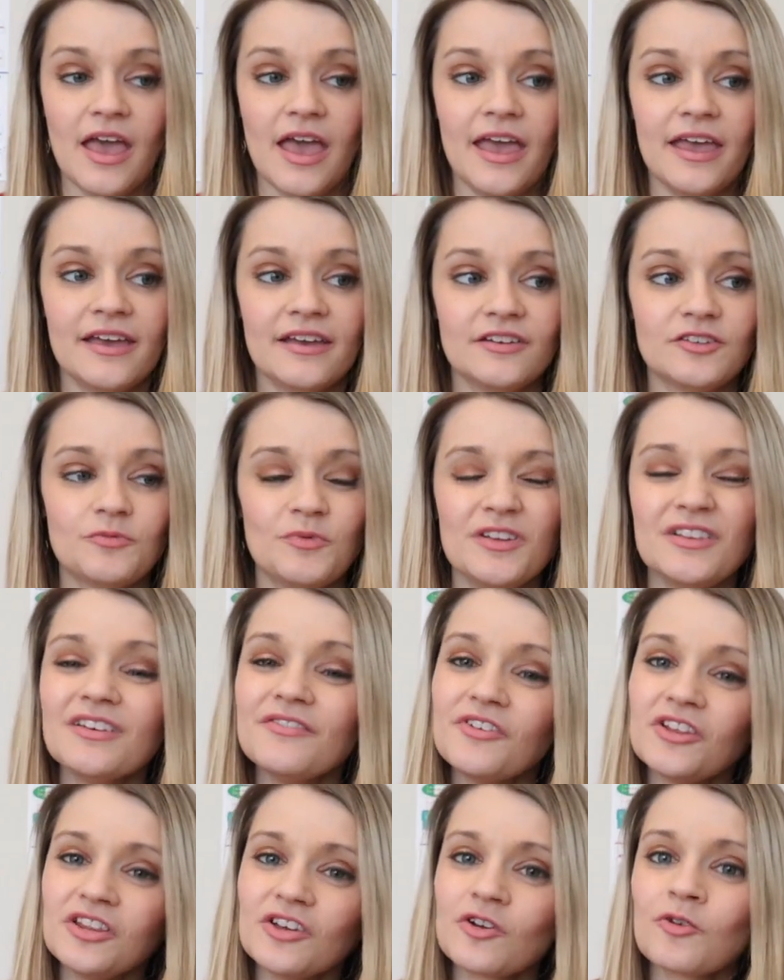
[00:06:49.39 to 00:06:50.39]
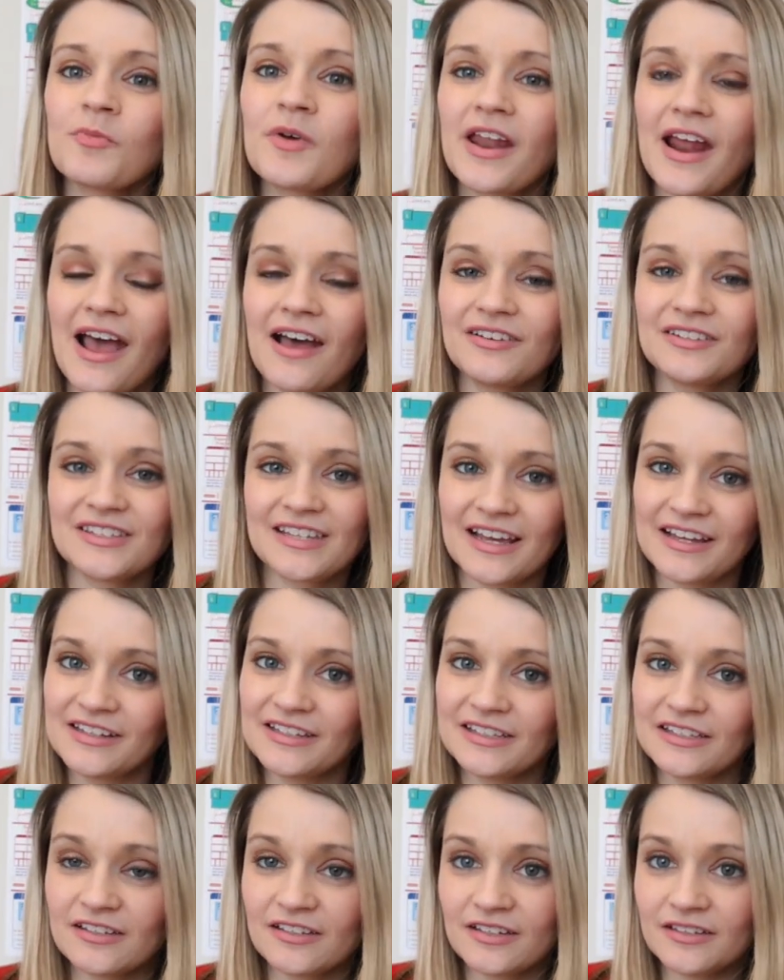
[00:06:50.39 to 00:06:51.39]
And we live a little bit outside
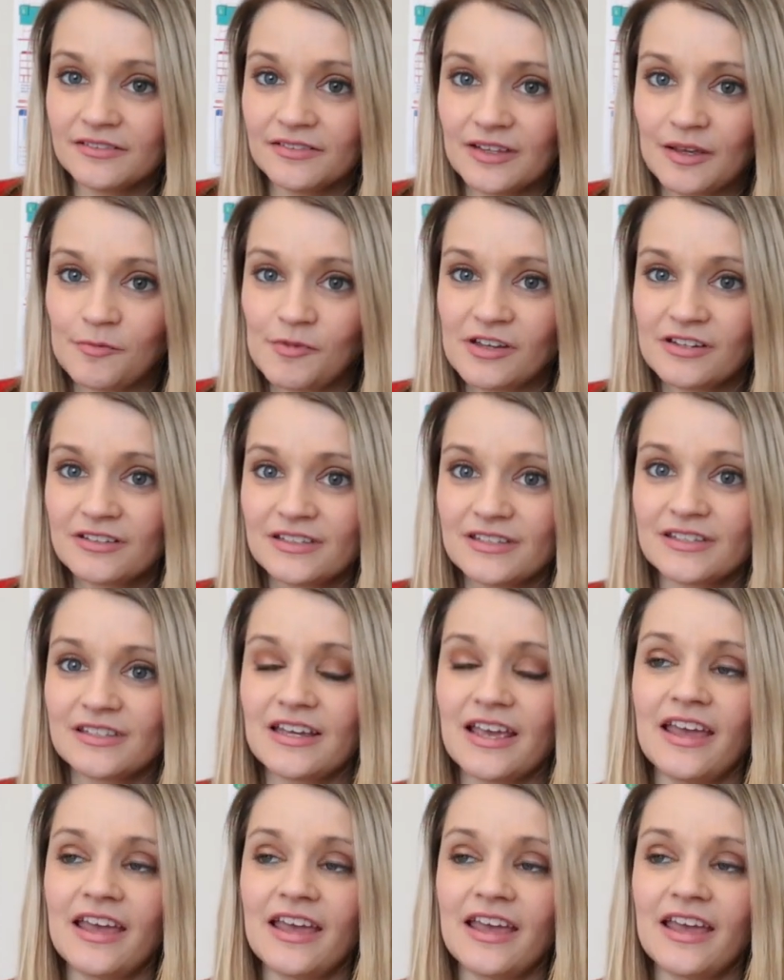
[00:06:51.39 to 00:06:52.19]
the city limits,